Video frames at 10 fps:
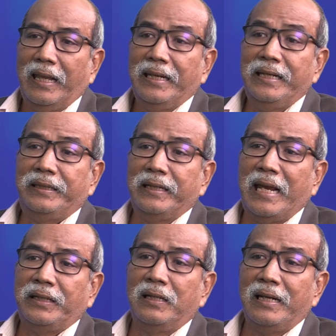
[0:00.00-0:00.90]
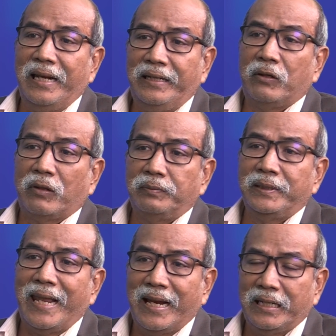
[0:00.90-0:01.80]
International
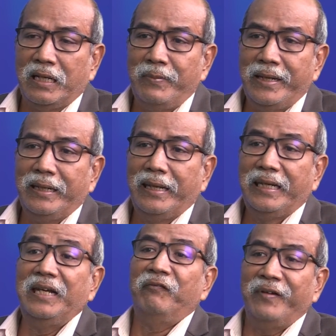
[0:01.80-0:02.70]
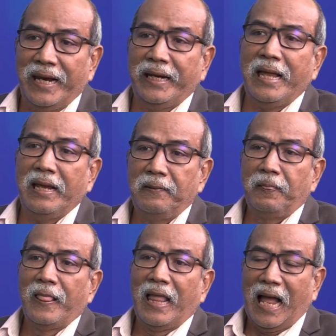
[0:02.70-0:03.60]
Anti-Corruption Academy in Vienna.
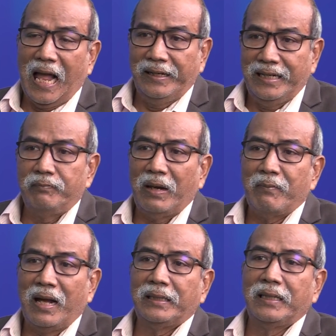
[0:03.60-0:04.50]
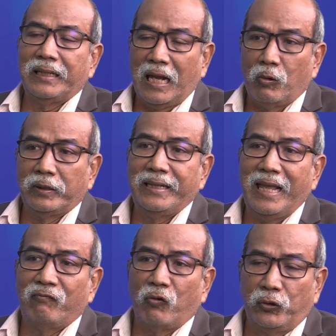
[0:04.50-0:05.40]
I did my masters. I was
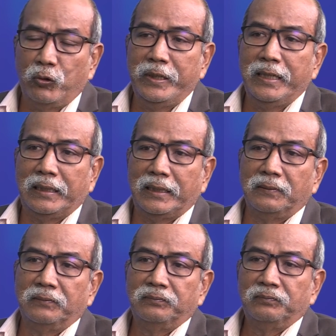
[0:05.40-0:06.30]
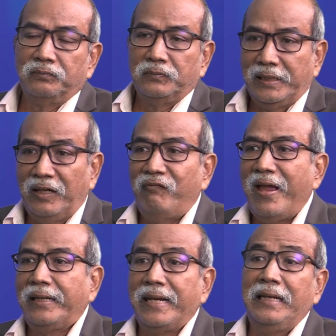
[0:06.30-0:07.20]
there for 2 years. In
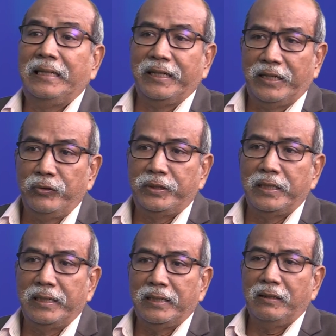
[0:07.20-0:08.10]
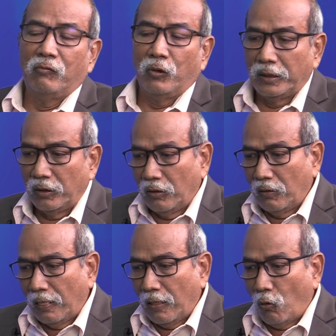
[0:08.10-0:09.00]
fact, the institution was
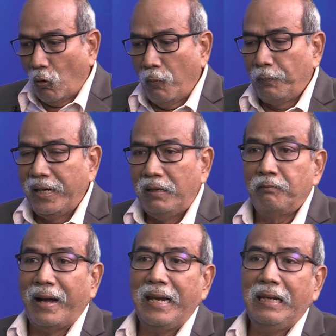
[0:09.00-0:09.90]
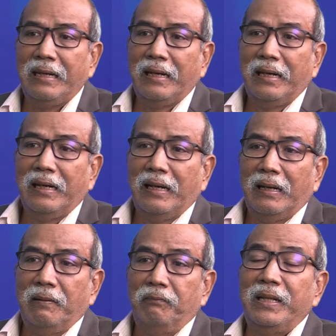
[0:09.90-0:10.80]
opened by
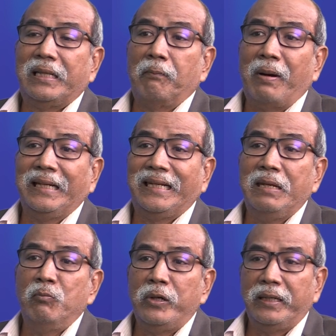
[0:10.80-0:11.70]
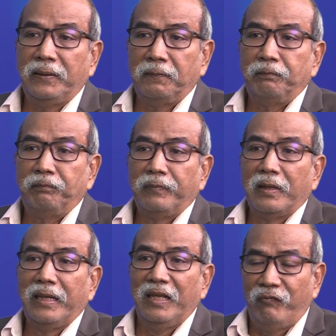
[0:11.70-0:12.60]
Mr. Ban Ki-moon.
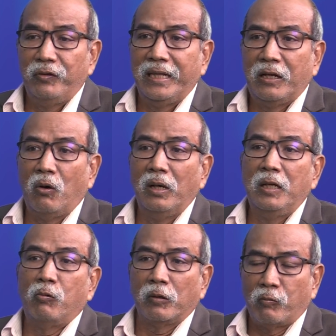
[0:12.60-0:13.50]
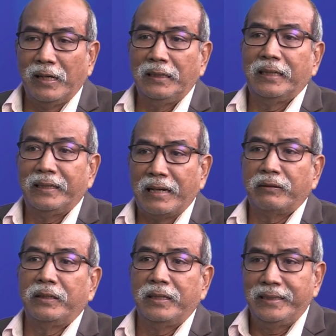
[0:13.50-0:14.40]
If you recall, he was once the
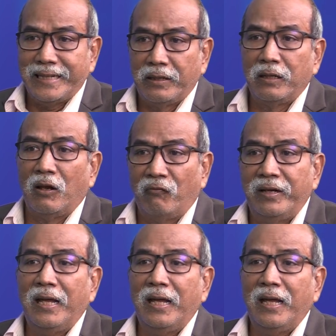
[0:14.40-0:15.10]
Secretary General of the